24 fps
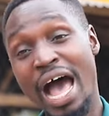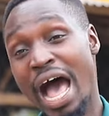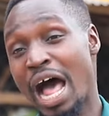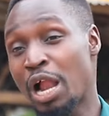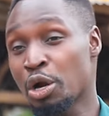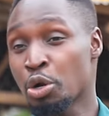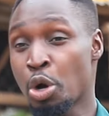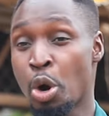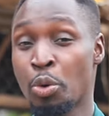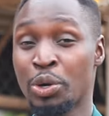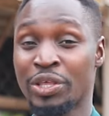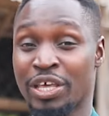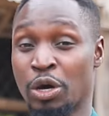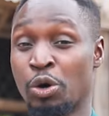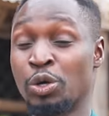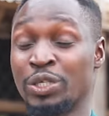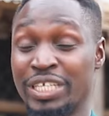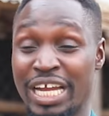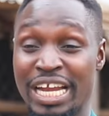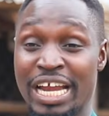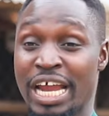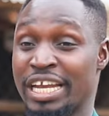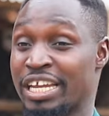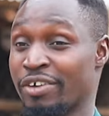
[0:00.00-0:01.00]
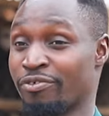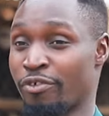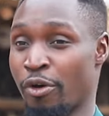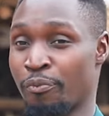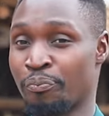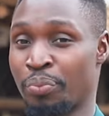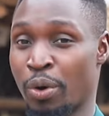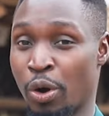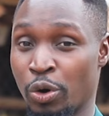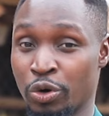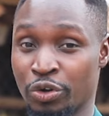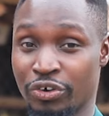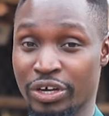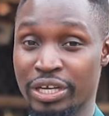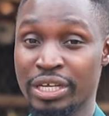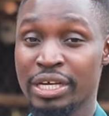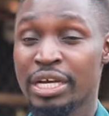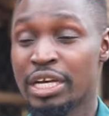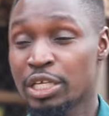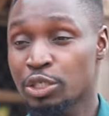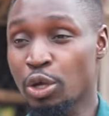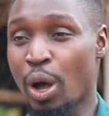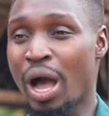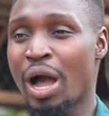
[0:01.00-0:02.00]
I'll go with the alternative of poultry.
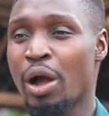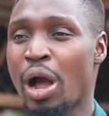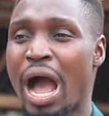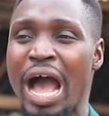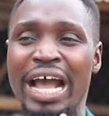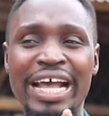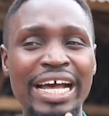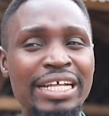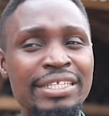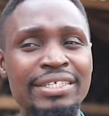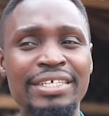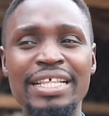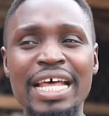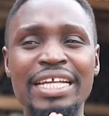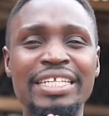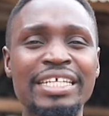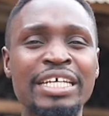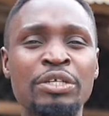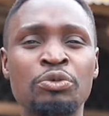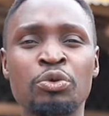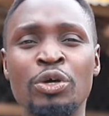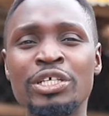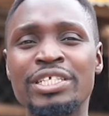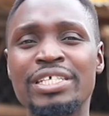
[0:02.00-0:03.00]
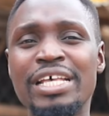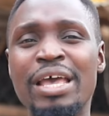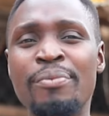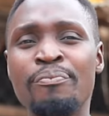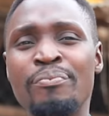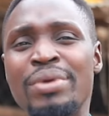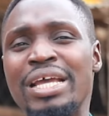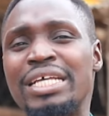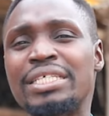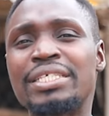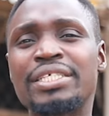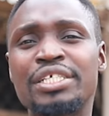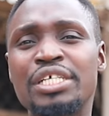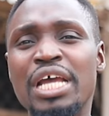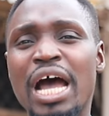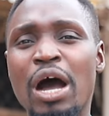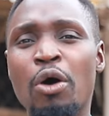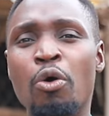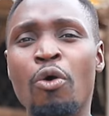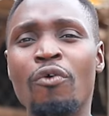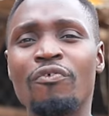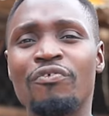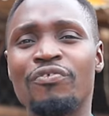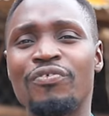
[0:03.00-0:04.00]
So I can say that it was a
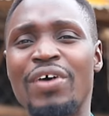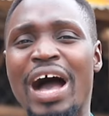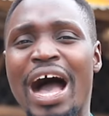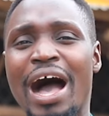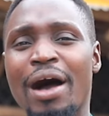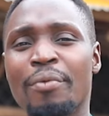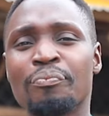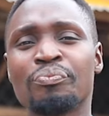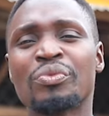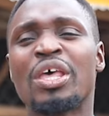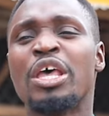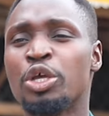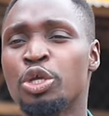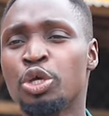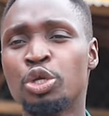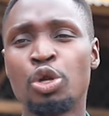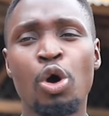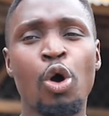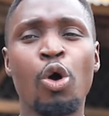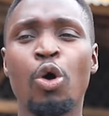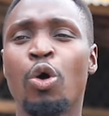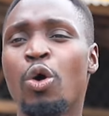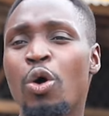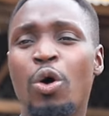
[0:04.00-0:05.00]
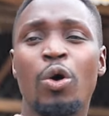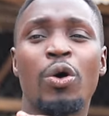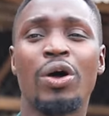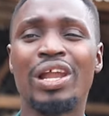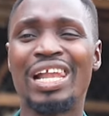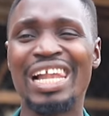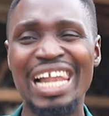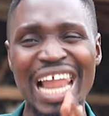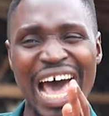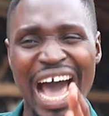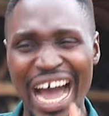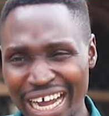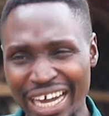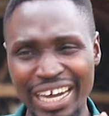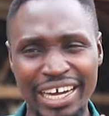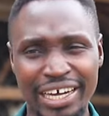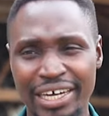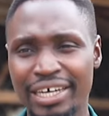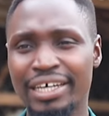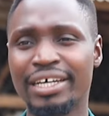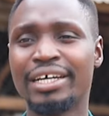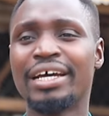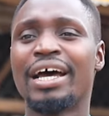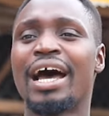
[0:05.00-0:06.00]
mixture of, you know,
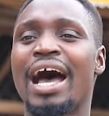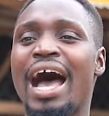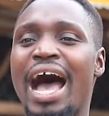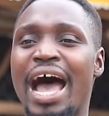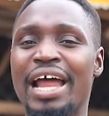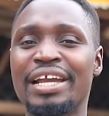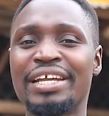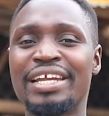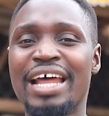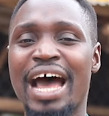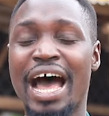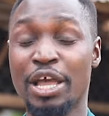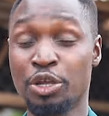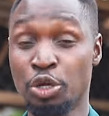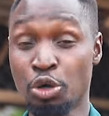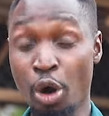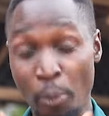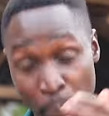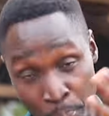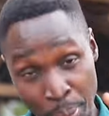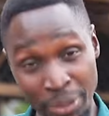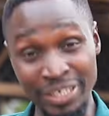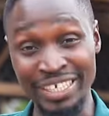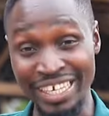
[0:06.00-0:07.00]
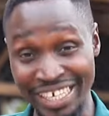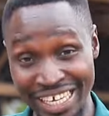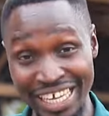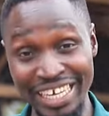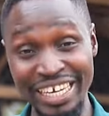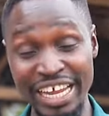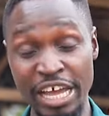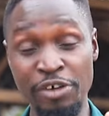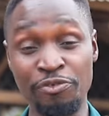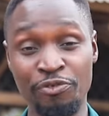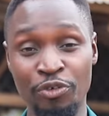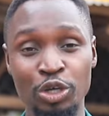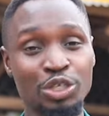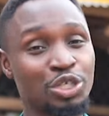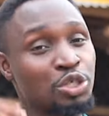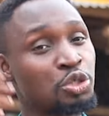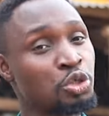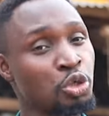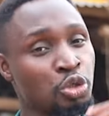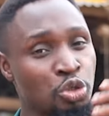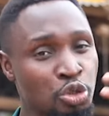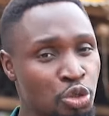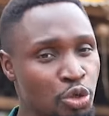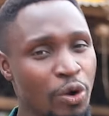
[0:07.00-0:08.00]
luck and, you know, putting in
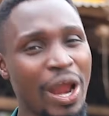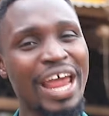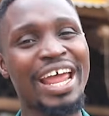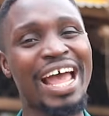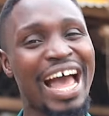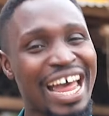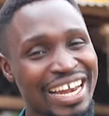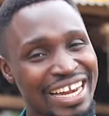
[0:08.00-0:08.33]
effort to try